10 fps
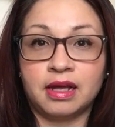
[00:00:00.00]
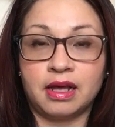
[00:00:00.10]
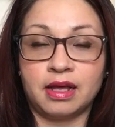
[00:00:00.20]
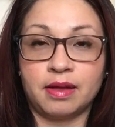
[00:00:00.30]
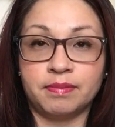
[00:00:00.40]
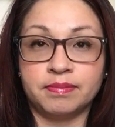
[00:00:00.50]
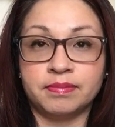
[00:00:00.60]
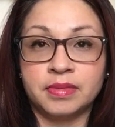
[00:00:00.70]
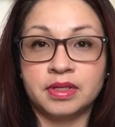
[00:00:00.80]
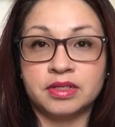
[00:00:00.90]

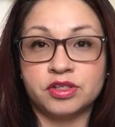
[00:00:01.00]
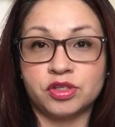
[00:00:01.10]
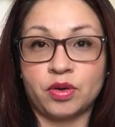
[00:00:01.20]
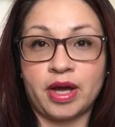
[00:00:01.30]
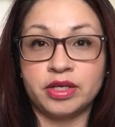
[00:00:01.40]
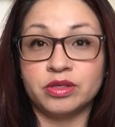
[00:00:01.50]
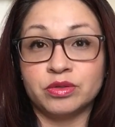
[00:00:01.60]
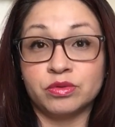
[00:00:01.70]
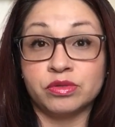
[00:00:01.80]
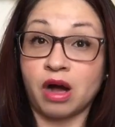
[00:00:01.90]
So I
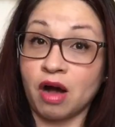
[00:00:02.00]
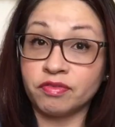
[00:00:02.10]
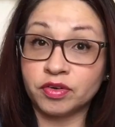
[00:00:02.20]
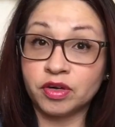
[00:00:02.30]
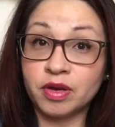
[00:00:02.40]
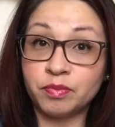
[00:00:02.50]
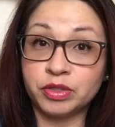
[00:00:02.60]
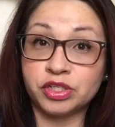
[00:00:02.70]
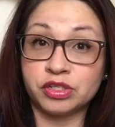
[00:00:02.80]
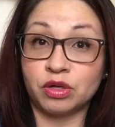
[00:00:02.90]
use OfferUp,
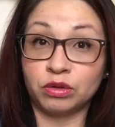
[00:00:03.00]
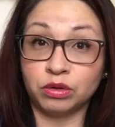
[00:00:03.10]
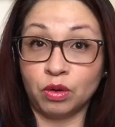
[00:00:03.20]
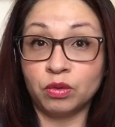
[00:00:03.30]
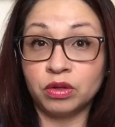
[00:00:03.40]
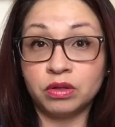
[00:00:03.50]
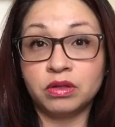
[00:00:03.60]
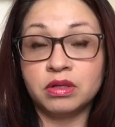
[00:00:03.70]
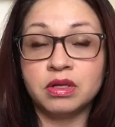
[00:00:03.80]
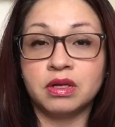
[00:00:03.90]
which is a
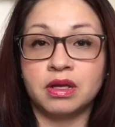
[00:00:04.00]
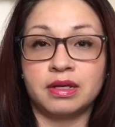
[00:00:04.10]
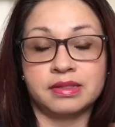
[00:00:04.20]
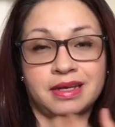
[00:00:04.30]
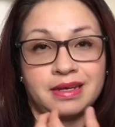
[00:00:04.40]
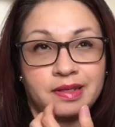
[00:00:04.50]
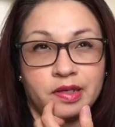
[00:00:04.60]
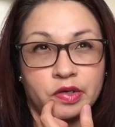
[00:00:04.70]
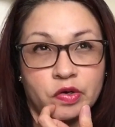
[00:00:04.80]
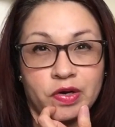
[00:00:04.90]
local, it's kind of
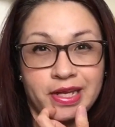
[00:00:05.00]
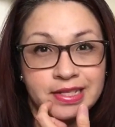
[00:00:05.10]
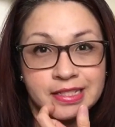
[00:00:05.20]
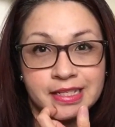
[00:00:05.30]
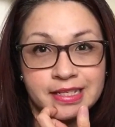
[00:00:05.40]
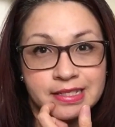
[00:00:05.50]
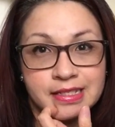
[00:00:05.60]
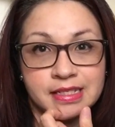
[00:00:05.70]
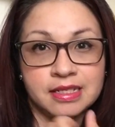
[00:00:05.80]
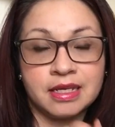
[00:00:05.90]
like a
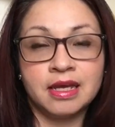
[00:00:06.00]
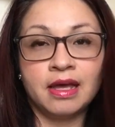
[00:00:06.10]
Craigslist.